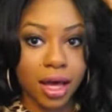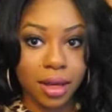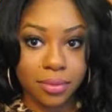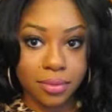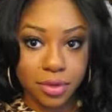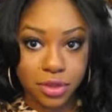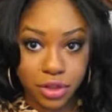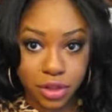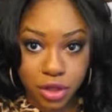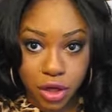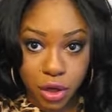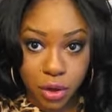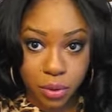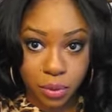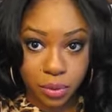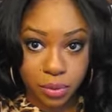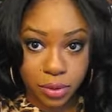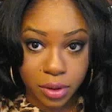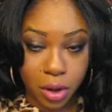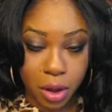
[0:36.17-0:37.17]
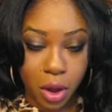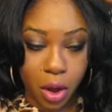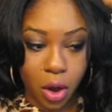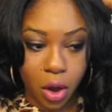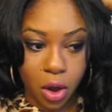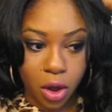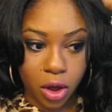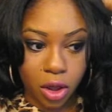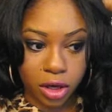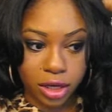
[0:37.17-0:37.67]
sewn
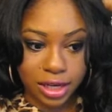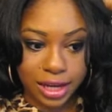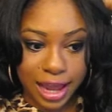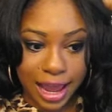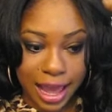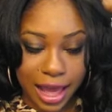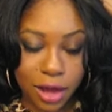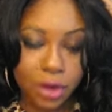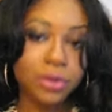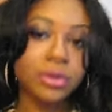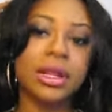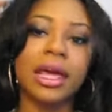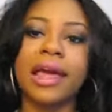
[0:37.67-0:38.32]
on down,